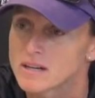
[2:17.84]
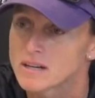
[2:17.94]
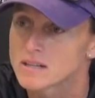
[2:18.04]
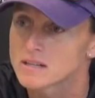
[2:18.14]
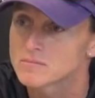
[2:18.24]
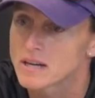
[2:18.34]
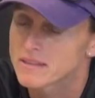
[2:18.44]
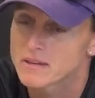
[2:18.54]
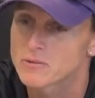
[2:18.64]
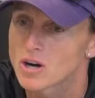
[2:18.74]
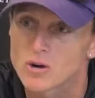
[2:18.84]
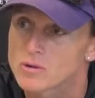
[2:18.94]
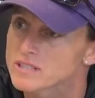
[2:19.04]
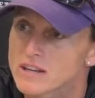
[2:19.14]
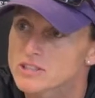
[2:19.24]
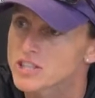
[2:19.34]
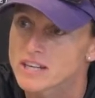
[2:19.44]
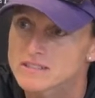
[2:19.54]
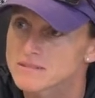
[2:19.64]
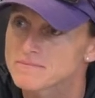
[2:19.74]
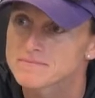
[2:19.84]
um, I think we'll always have a chance.